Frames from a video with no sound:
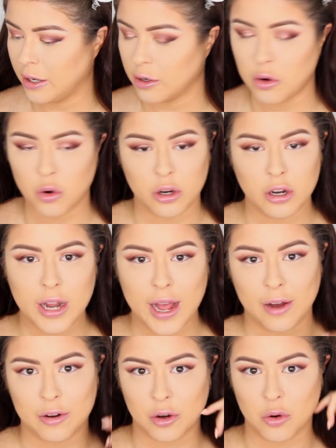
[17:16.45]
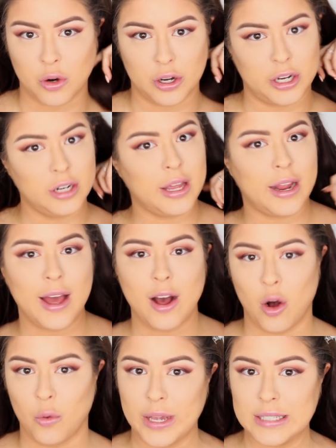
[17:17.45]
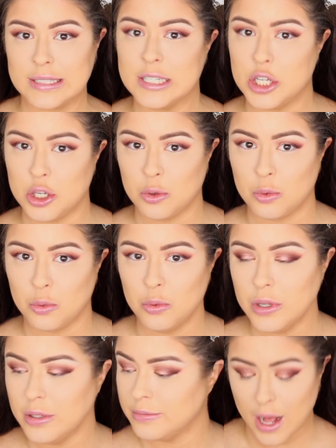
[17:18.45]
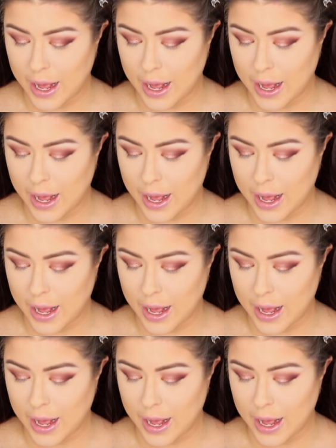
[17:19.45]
inner corner to outer corner, like I always do.